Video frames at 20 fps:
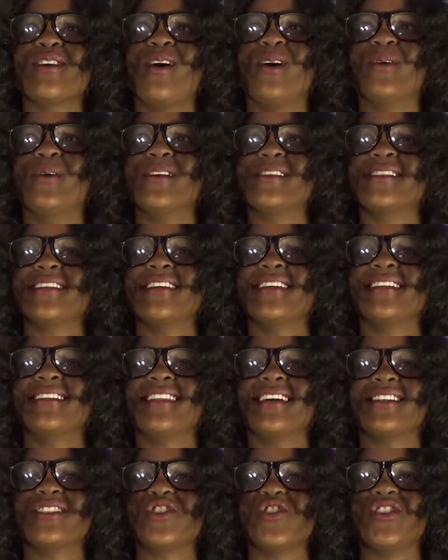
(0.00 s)
song was it
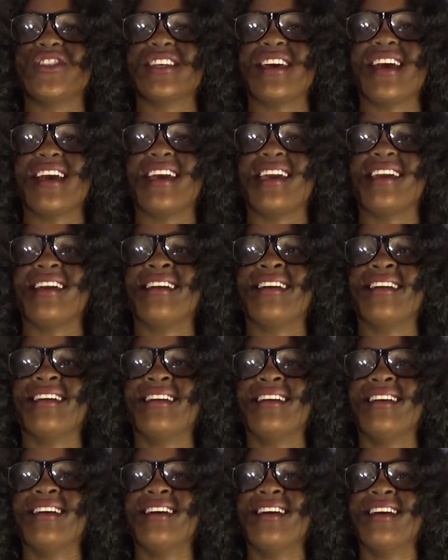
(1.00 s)
that she sang?
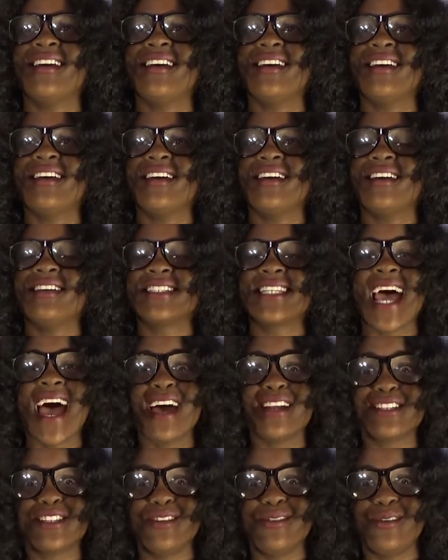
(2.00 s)

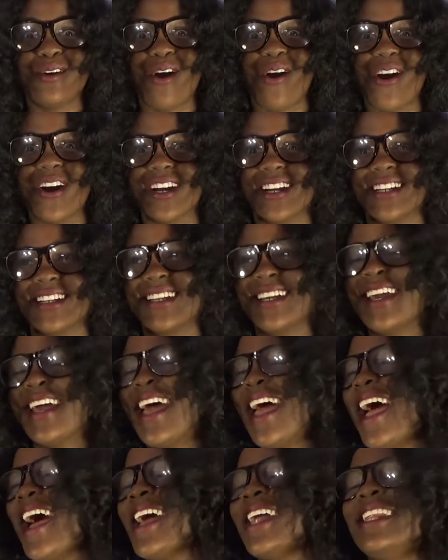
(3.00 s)
Tattooed Heart,
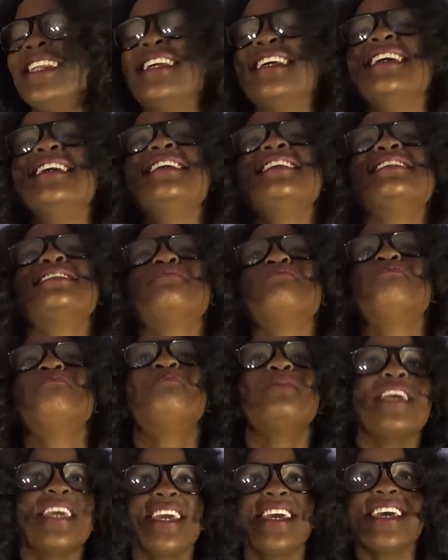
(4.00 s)
and his
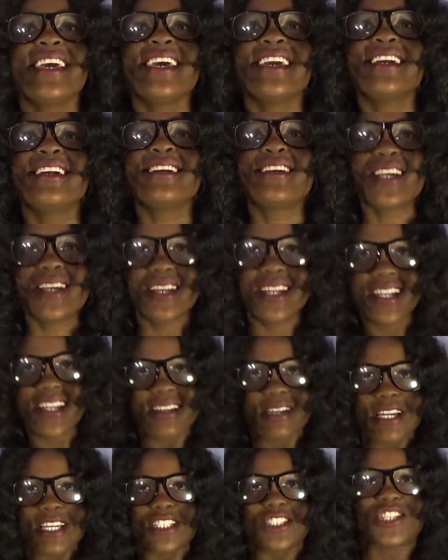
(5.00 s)
big
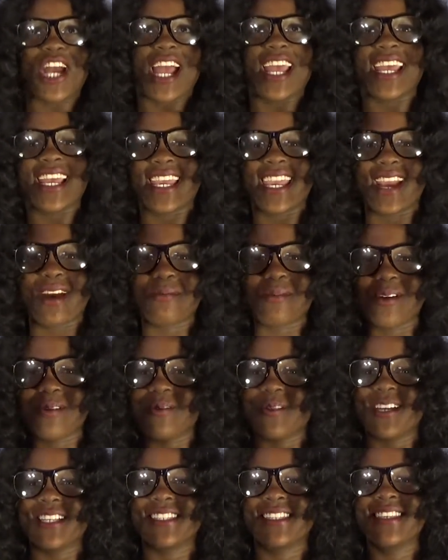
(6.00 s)
giant
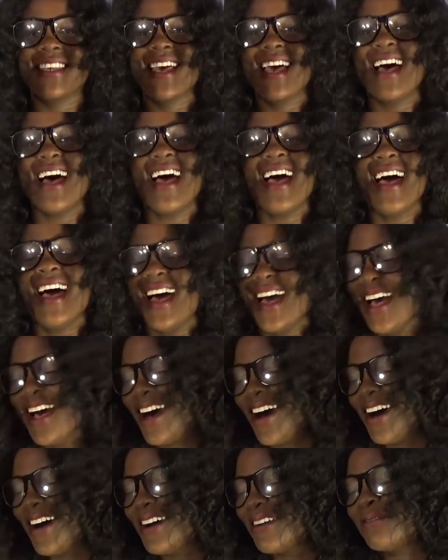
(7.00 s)
camera was
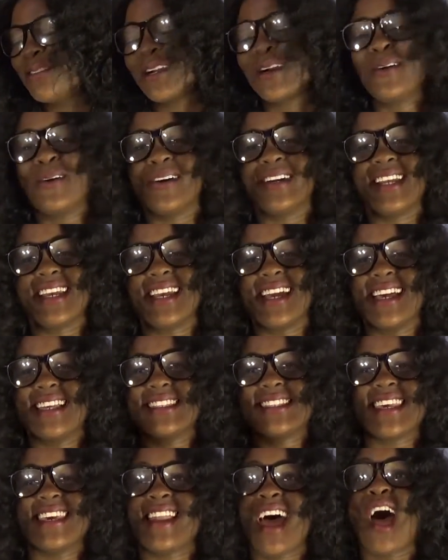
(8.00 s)
recording
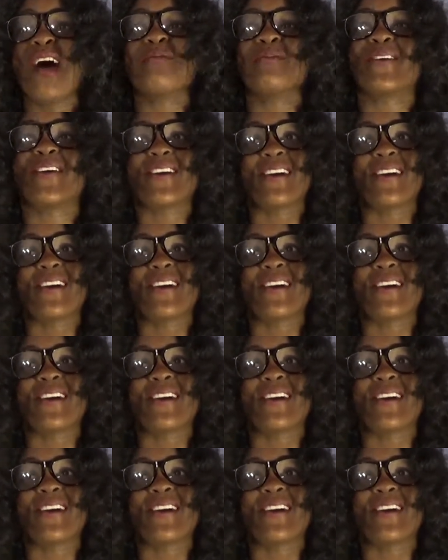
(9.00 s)
us and I'm